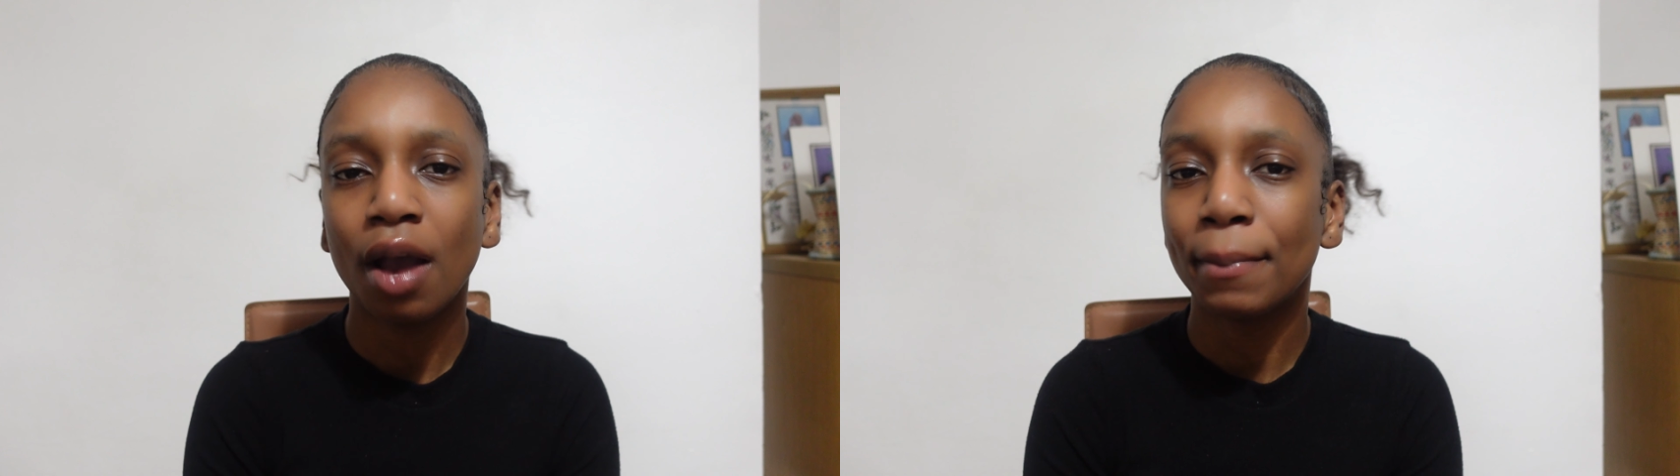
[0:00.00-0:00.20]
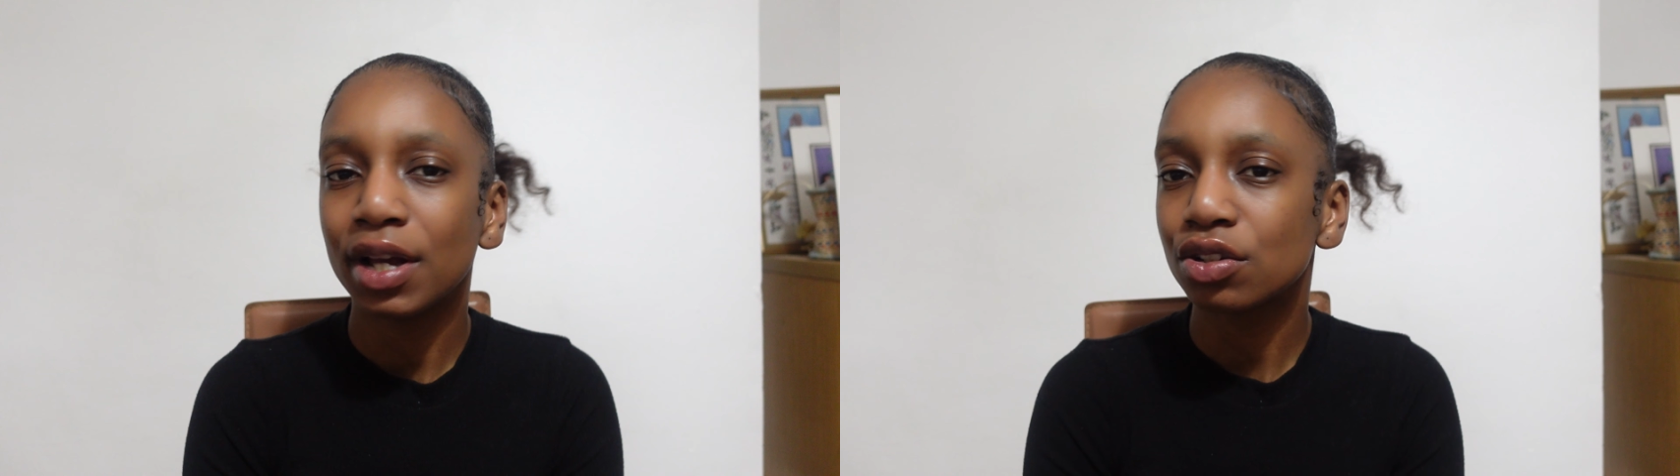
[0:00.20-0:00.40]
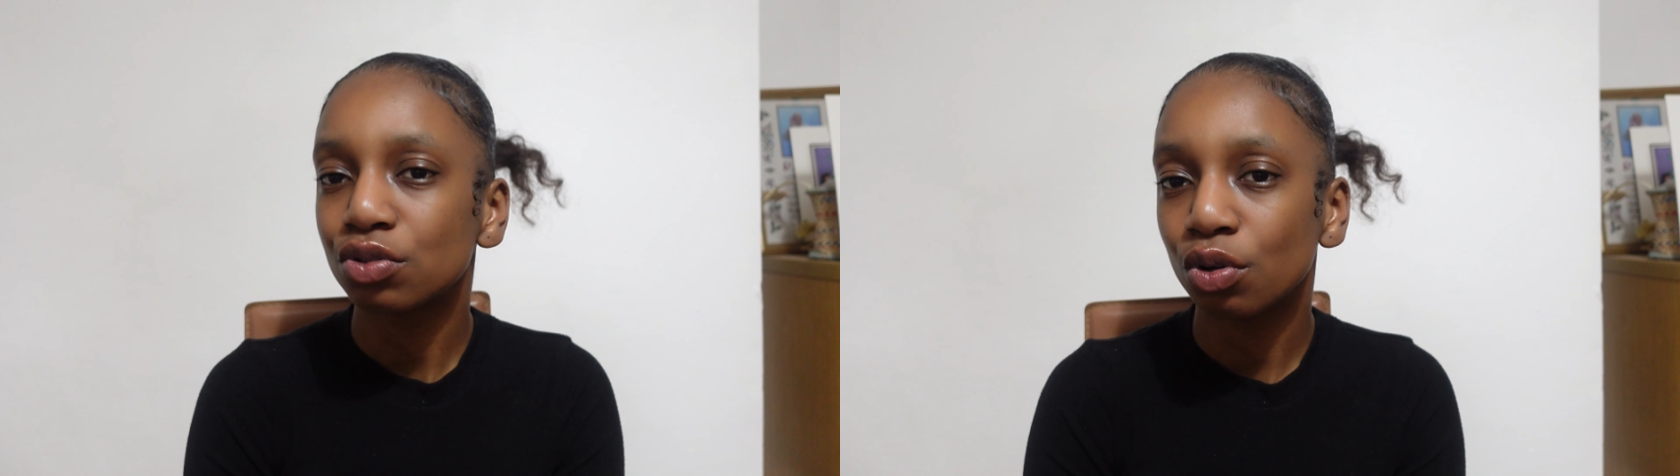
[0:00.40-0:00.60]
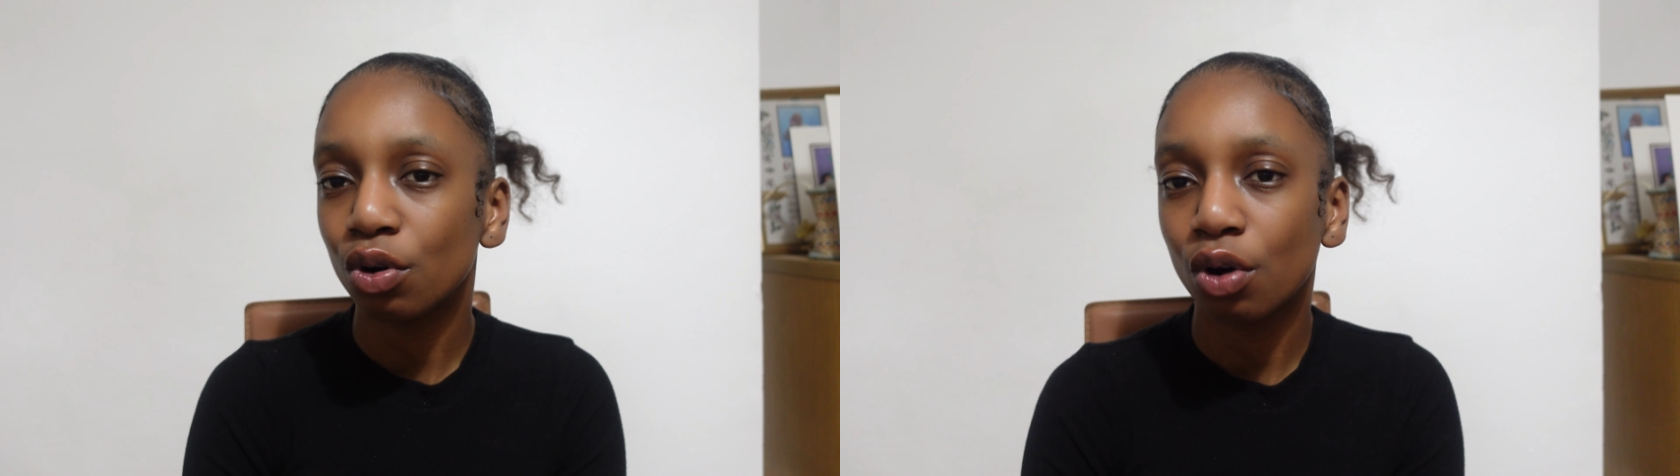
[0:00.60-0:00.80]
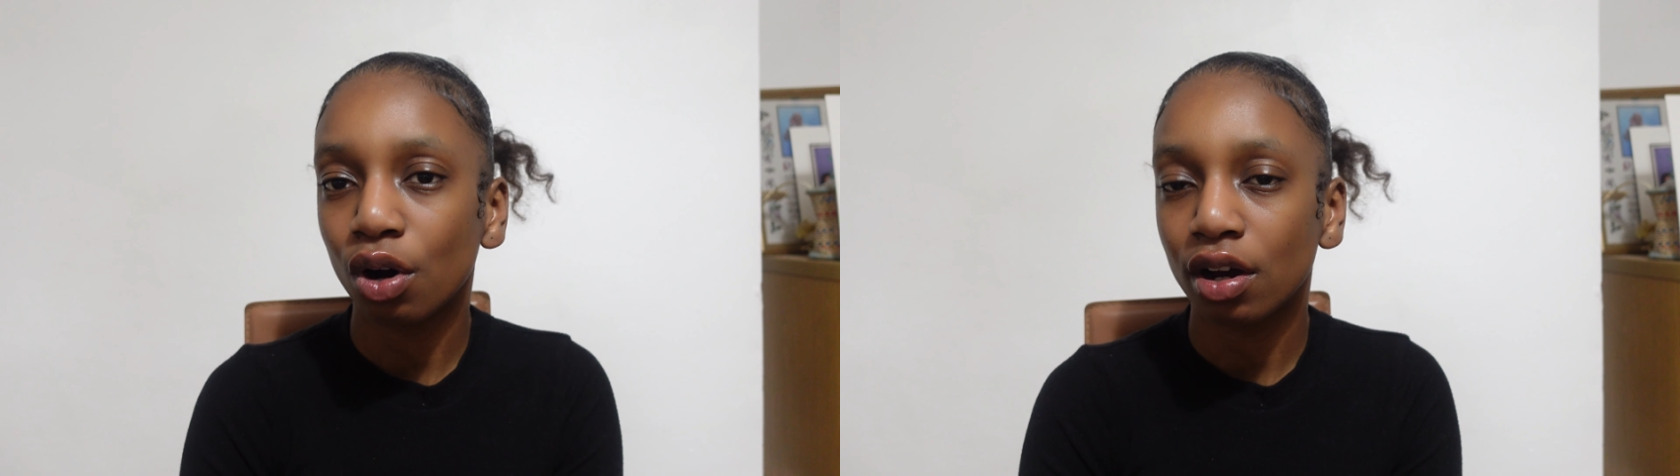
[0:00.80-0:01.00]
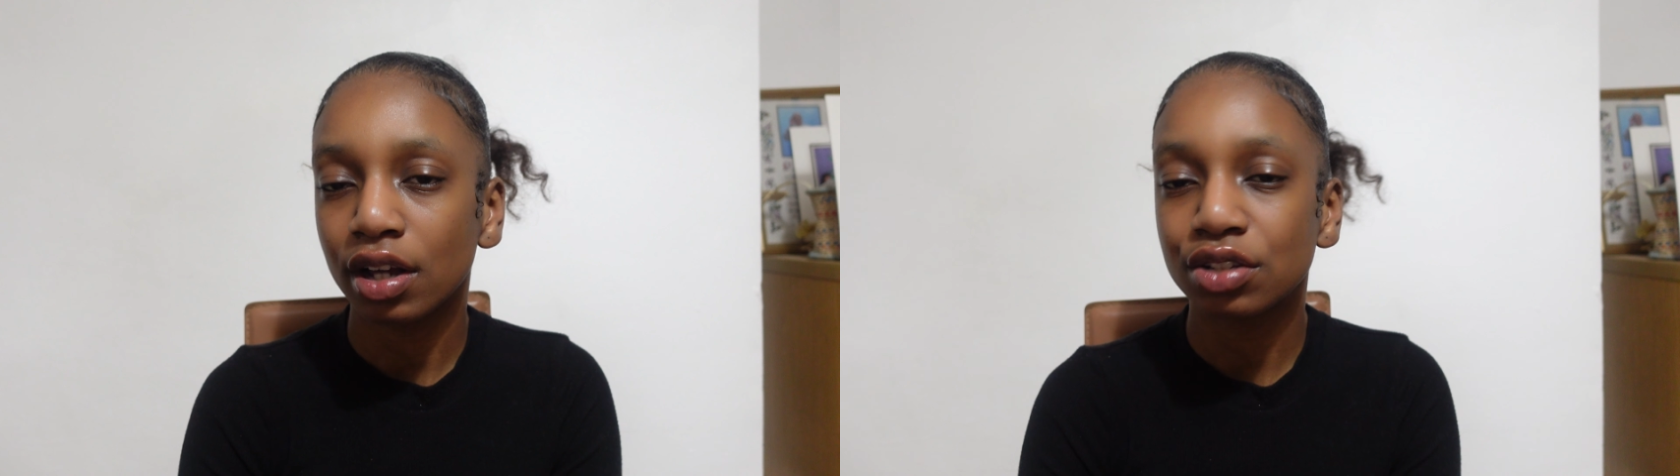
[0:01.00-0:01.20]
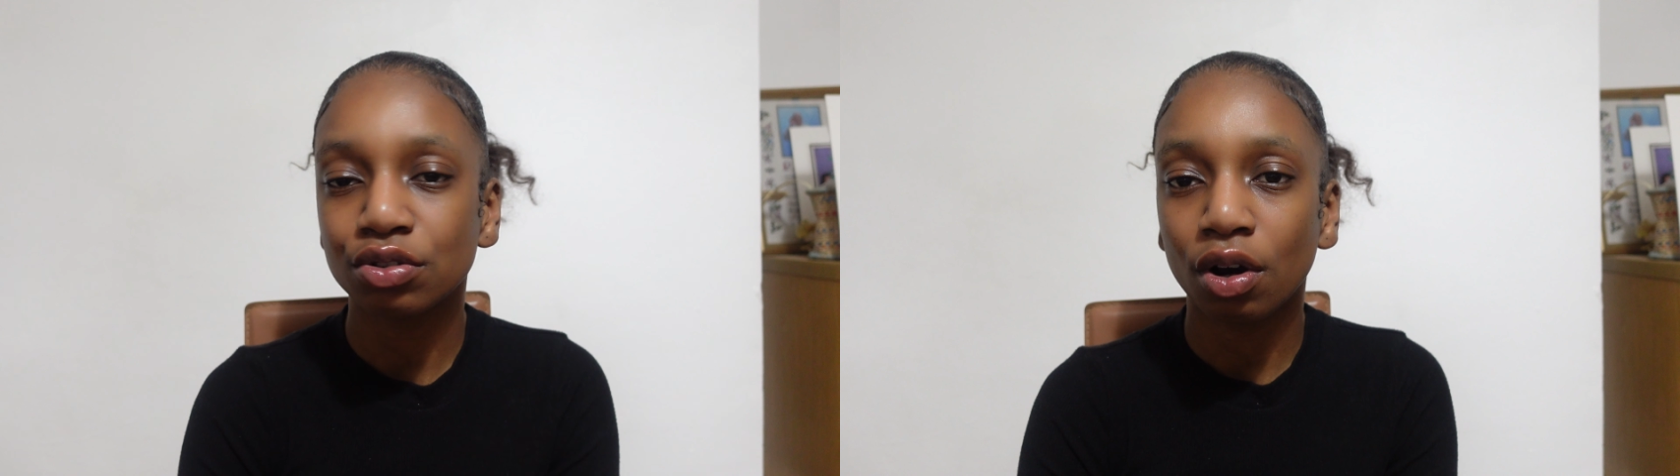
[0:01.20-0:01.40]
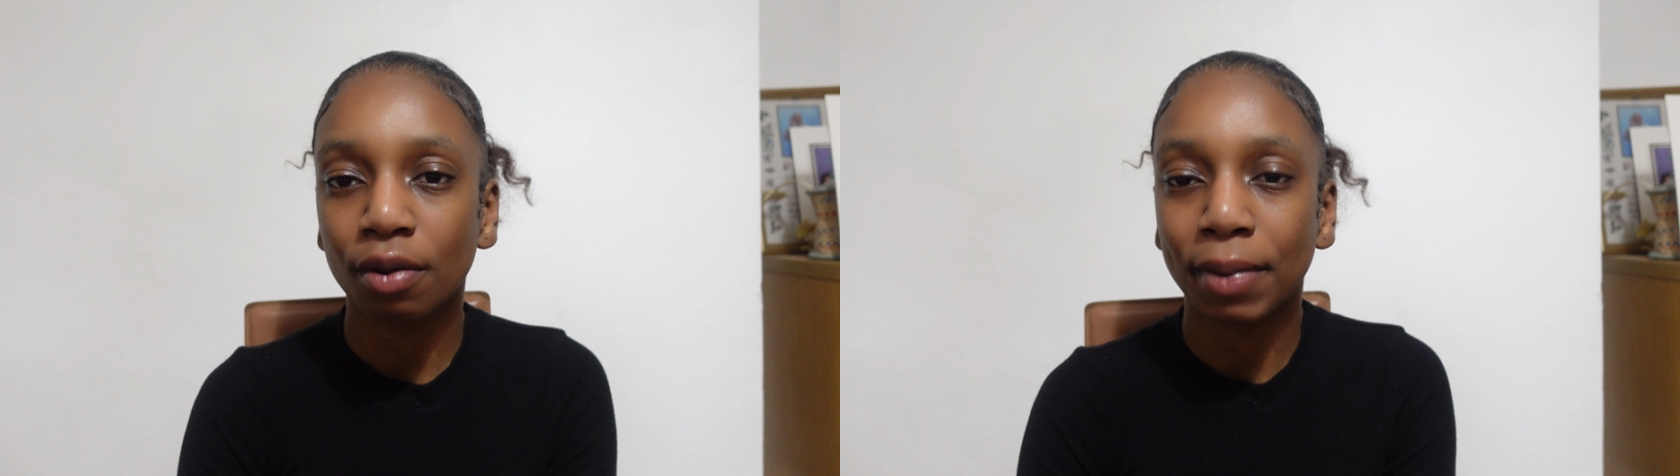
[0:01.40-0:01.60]
But it's
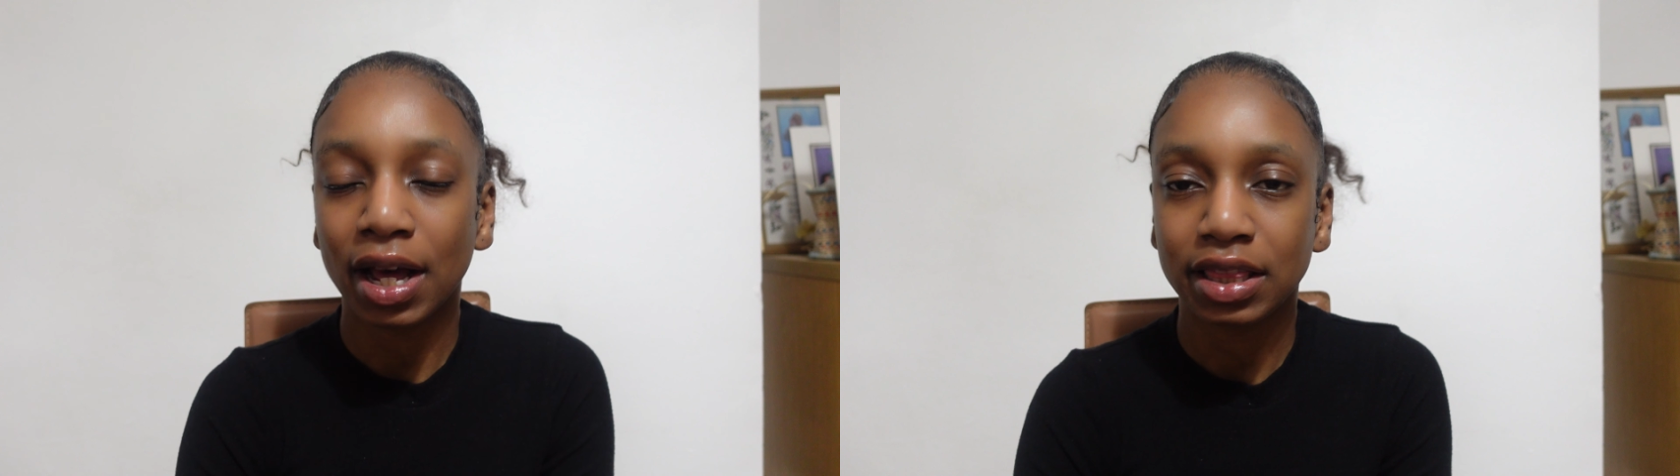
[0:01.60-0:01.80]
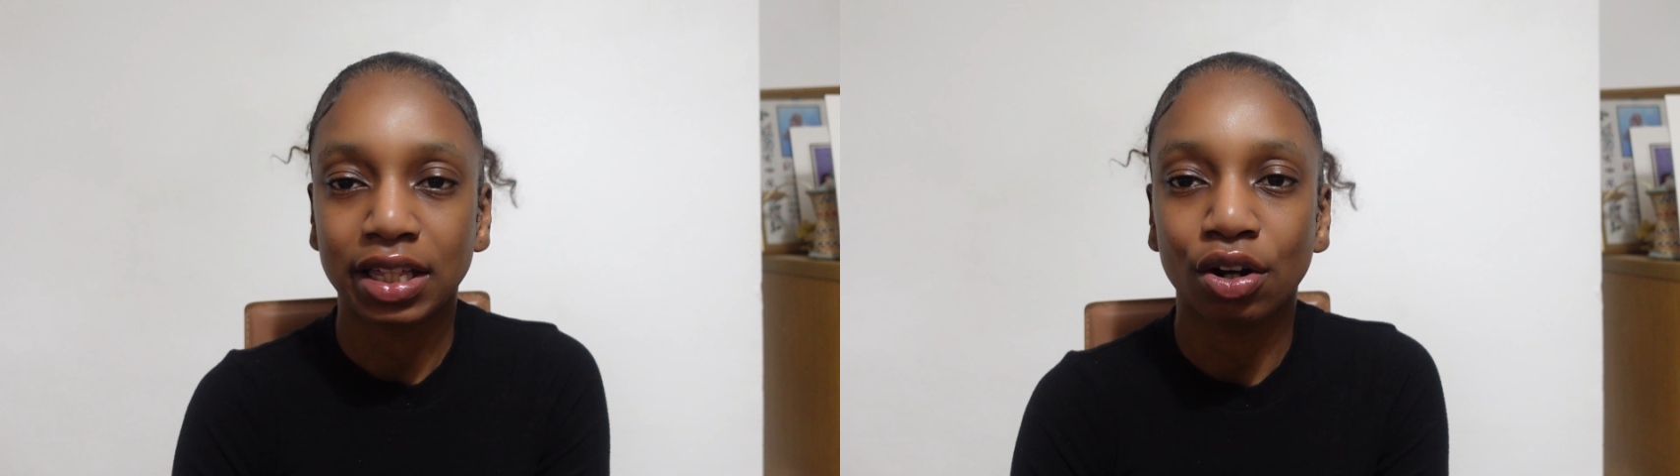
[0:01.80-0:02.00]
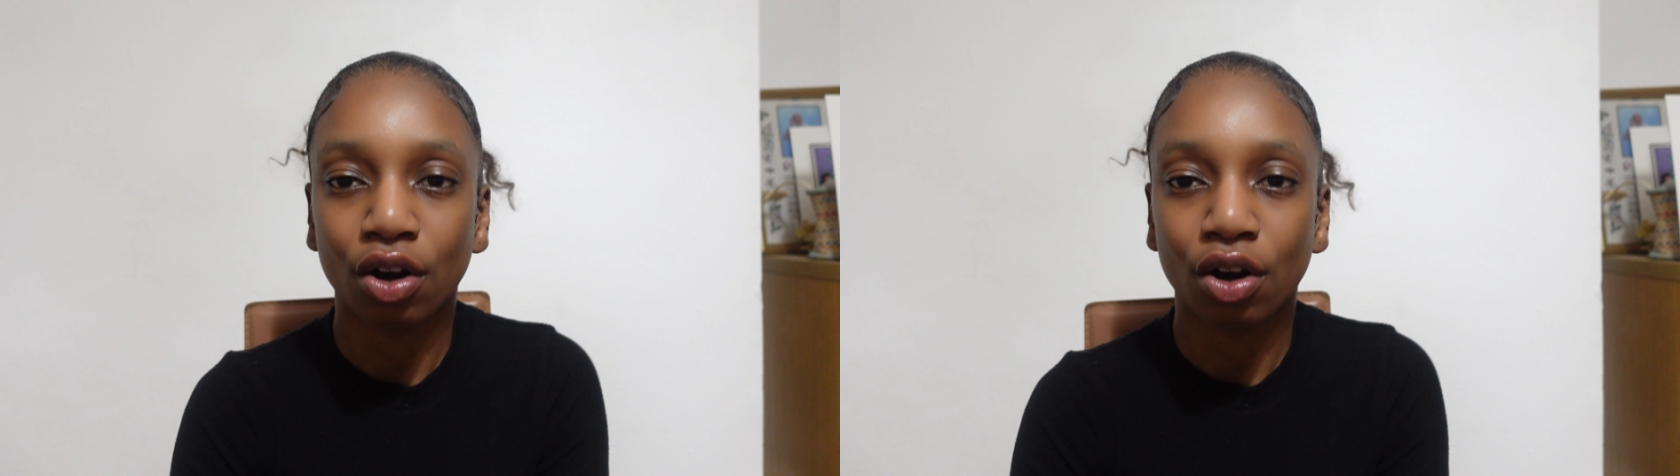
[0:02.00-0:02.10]
not a bad thing